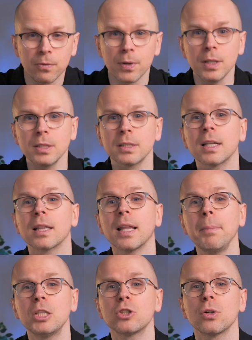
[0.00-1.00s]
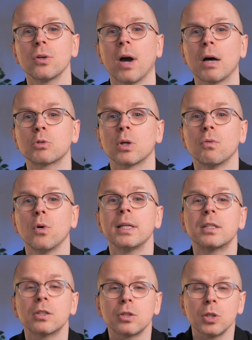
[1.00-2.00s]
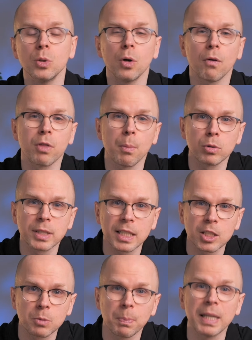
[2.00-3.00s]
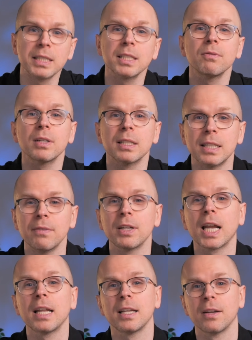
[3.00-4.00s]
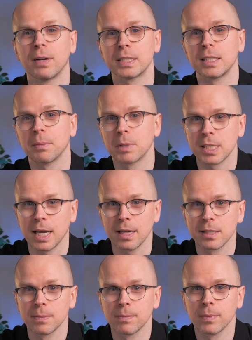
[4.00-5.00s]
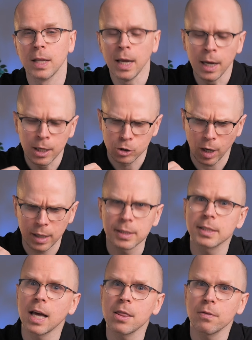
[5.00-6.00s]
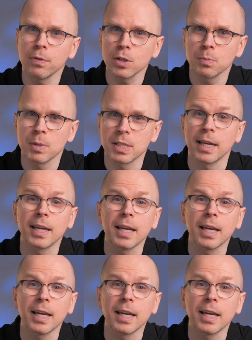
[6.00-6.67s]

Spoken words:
First, let me show you how to avoid 2 of the most expensive dividend investing mistakes. To understand the first mistake,